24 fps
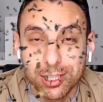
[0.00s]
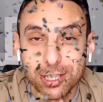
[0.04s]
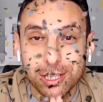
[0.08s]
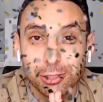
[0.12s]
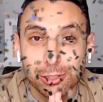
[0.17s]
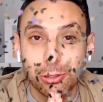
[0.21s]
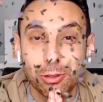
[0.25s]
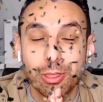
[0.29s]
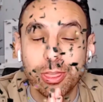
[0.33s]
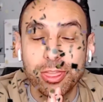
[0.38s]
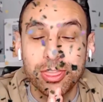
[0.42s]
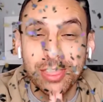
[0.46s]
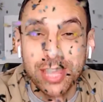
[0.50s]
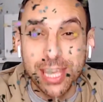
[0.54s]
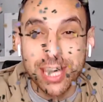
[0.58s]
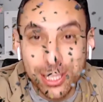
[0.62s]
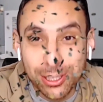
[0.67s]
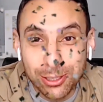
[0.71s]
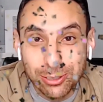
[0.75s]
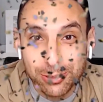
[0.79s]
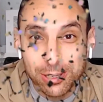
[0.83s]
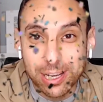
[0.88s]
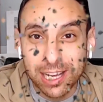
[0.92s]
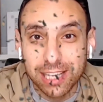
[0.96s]
So
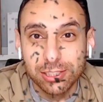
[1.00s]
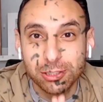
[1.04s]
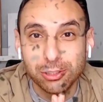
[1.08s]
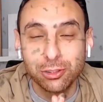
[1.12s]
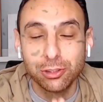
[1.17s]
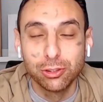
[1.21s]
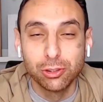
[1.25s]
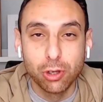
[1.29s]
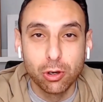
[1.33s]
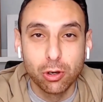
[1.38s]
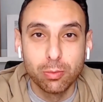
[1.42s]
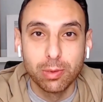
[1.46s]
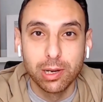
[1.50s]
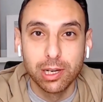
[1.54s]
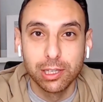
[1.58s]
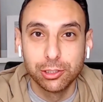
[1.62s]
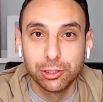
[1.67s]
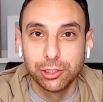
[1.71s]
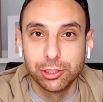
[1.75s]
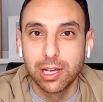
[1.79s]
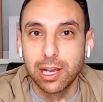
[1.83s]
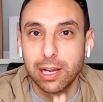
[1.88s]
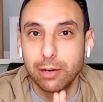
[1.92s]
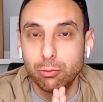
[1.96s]
thank you guys so
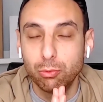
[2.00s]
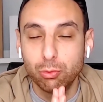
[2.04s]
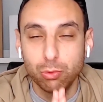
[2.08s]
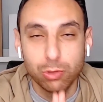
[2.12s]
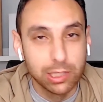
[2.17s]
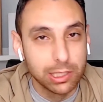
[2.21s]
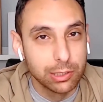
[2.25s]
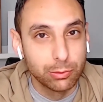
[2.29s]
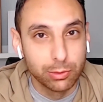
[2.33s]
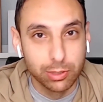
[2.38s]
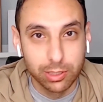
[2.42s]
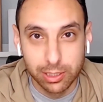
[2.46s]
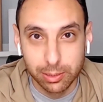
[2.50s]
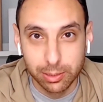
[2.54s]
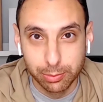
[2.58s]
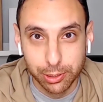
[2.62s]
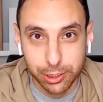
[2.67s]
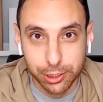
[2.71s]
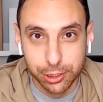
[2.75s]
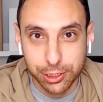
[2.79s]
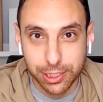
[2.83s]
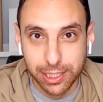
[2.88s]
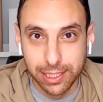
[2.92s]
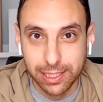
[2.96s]
much. I really
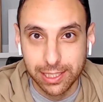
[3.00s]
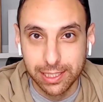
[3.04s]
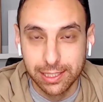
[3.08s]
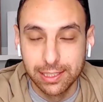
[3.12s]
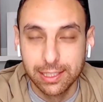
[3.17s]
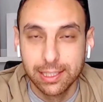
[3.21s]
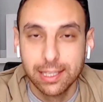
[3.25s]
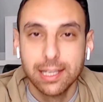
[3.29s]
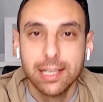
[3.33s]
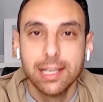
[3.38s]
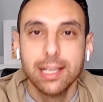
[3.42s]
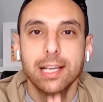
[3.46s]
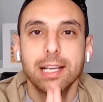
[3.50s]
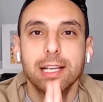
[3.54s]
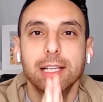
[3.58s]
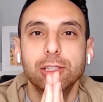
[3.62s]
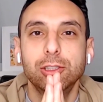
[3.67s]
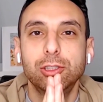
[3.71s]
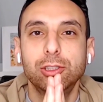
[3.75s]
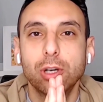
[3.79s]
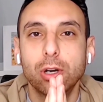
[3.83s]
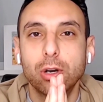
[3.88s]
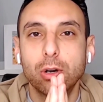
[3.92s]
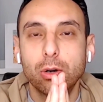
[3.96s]
appreciate it.
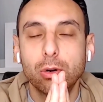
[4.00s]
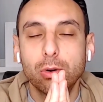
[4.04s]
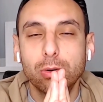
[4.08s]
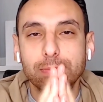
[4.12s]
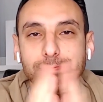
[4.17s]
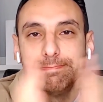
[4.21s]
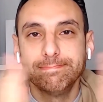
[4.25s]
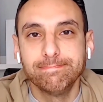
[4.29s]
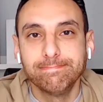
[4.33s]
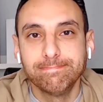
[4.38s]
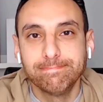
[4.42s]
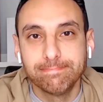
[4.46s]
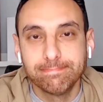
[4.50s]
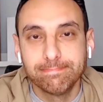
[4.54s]
So